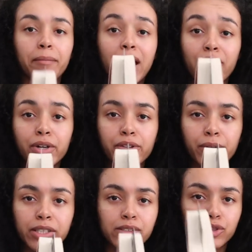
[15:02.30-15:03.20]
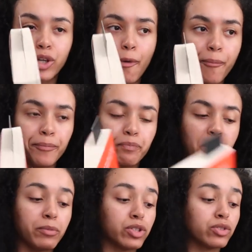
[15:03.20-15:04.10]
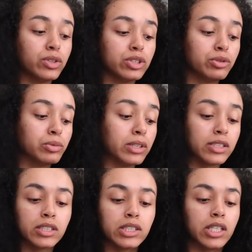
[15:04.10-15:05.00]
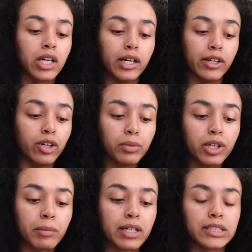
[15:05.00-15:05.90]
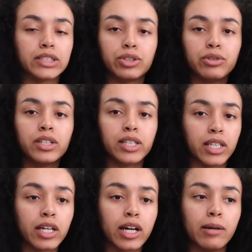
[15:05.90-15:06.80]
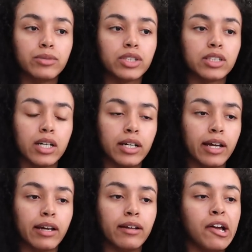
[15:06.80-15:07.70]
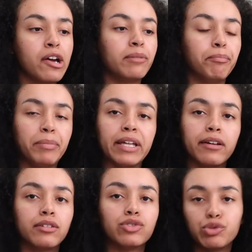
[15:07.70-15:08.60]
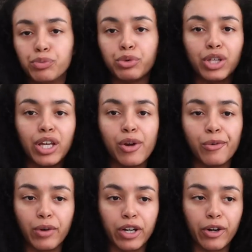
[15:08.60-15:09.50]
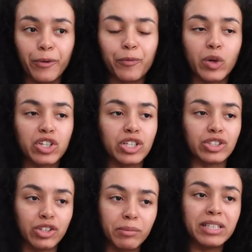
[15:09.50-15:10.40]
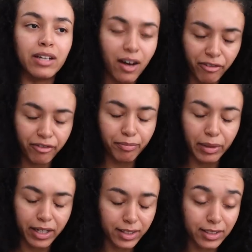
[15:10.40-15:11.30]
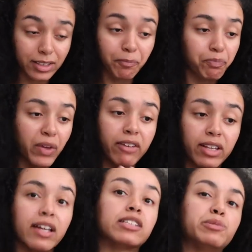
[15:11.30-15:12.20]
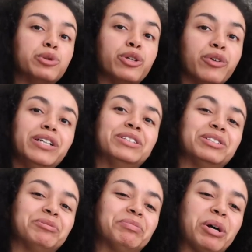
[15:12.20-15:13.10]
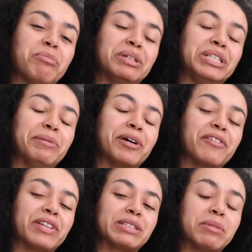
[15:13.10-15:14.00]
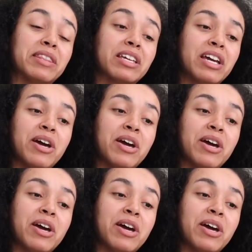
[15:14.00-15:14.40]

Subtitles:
I'm halfway through it, so I'm just going to listen to the audiobook because I do think I'm just not a big spooky reader, which is going to be tough because I have a lot of spooky reads on my TBR for this month.